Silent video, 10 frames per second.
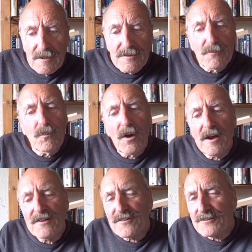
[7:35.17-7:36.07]
then
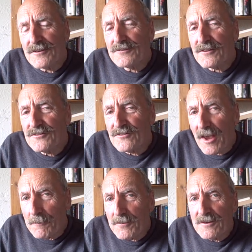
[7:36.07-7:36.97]
why is it that the
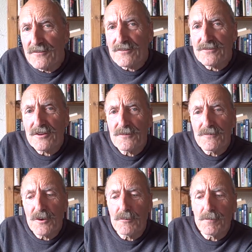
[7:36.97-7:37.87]
champions of this
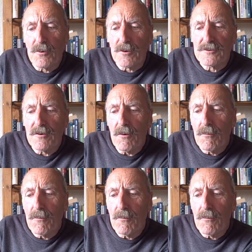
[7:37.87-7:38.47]
viewpoint